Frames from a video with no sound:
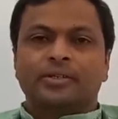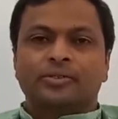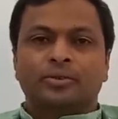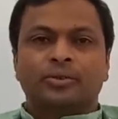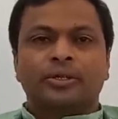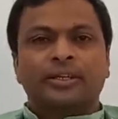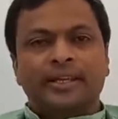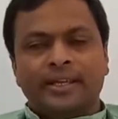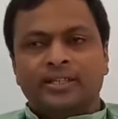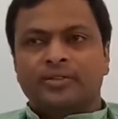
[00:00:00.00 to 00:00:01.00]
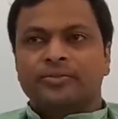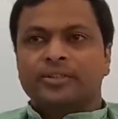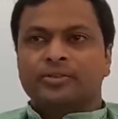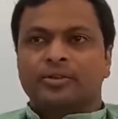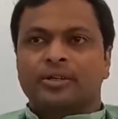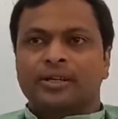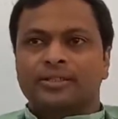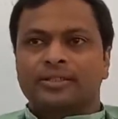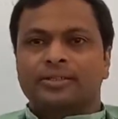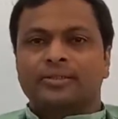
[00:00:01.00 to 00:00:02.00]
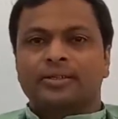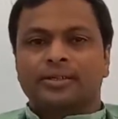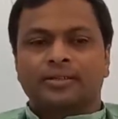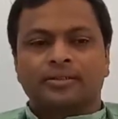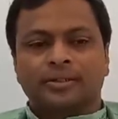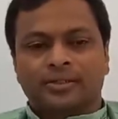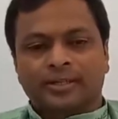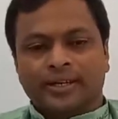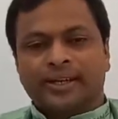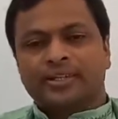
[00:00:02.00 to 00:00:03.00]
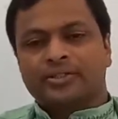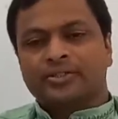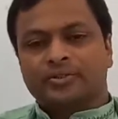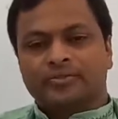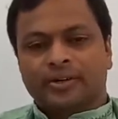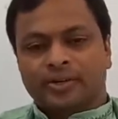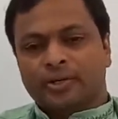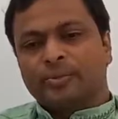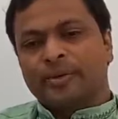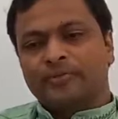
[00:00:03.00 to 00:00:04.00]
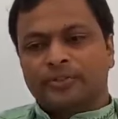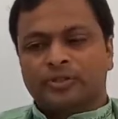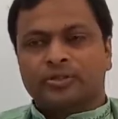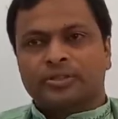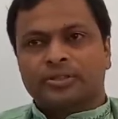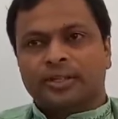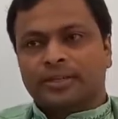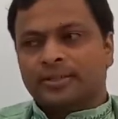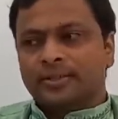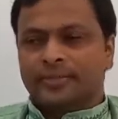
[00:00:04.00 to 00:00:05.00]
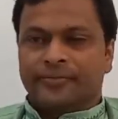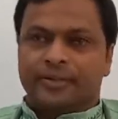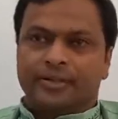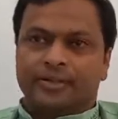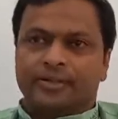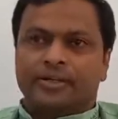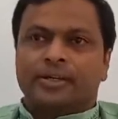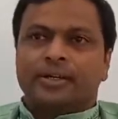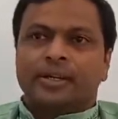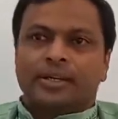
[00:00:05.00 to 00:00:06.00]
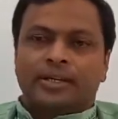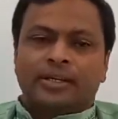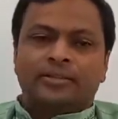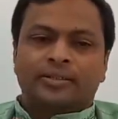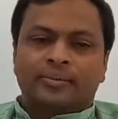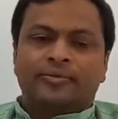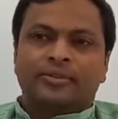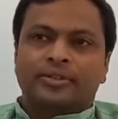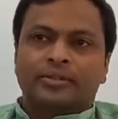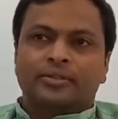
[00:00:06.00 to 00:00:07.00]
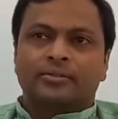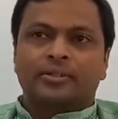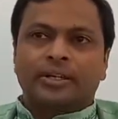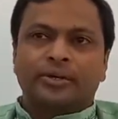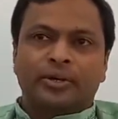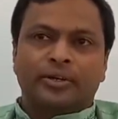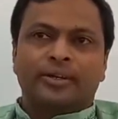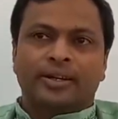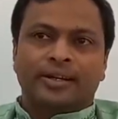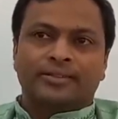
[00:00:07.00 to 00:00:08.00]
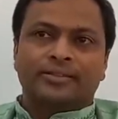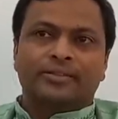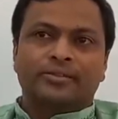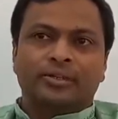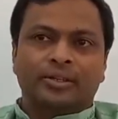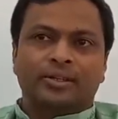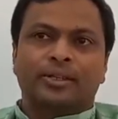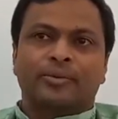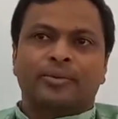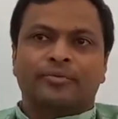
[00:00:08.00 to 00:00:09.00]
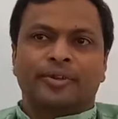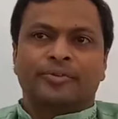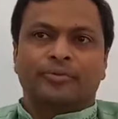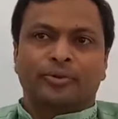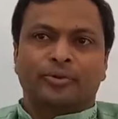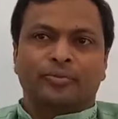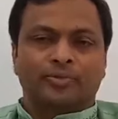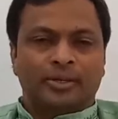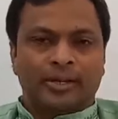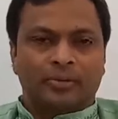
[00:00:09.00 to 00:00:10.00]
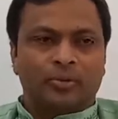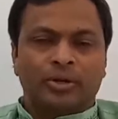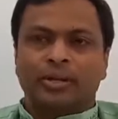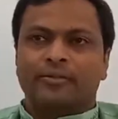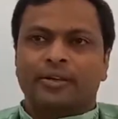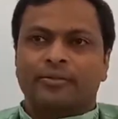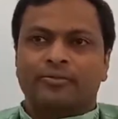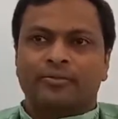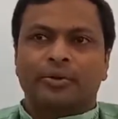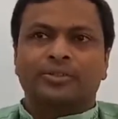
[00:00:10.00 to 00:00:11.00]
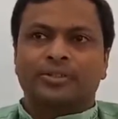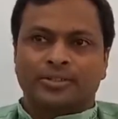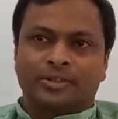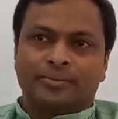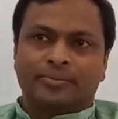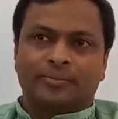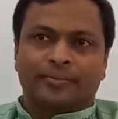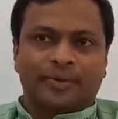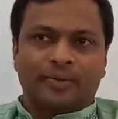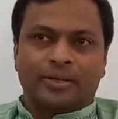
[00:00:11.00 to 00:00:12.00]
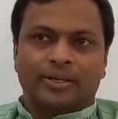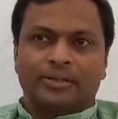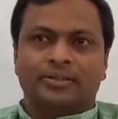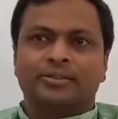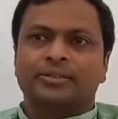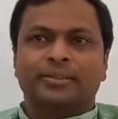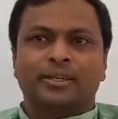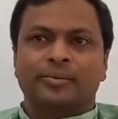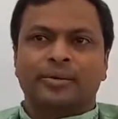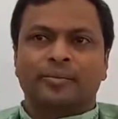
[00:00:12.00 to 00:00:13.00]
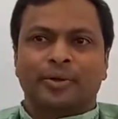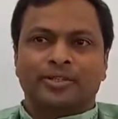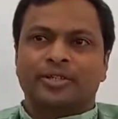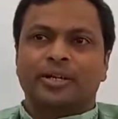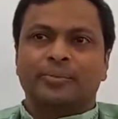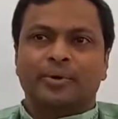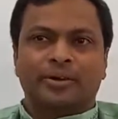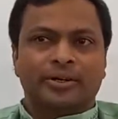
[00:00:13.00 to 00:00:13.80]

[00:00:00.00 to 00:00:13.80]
So in each of this context, the gradation of anatomy and physiology are different. In some of the introductory cases, you will learn about very few, like 1 hour of one system you learn. So that will be a brushing up or